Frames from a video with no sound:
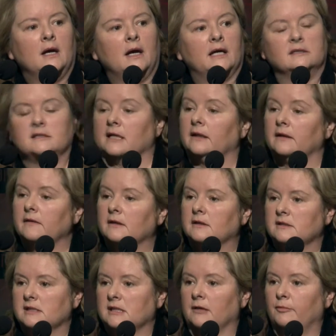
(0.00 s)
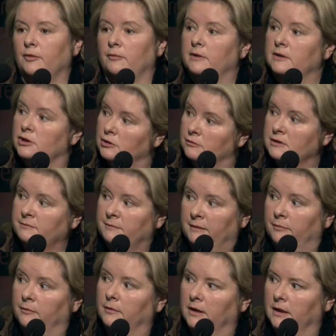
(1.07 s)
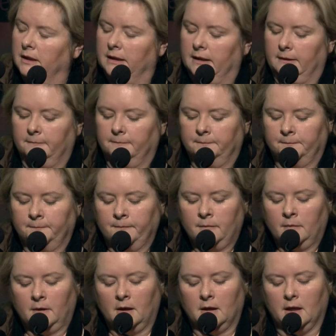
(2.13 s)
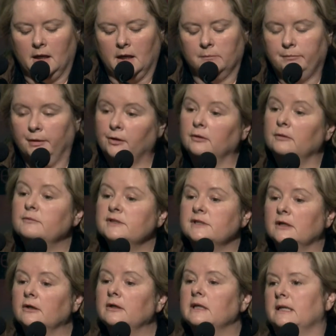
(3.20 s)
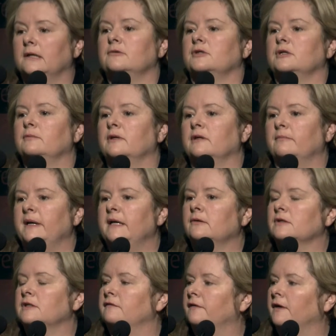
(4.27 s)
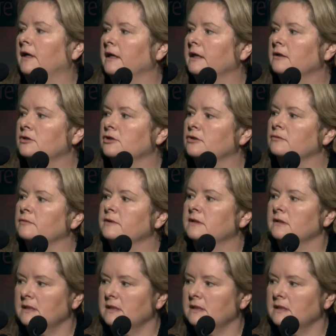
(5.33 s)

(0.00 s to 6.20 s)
and telling the Gestapo where Jewish people were hiding. And Poland was the only country where the penalty for hiding a Jew was the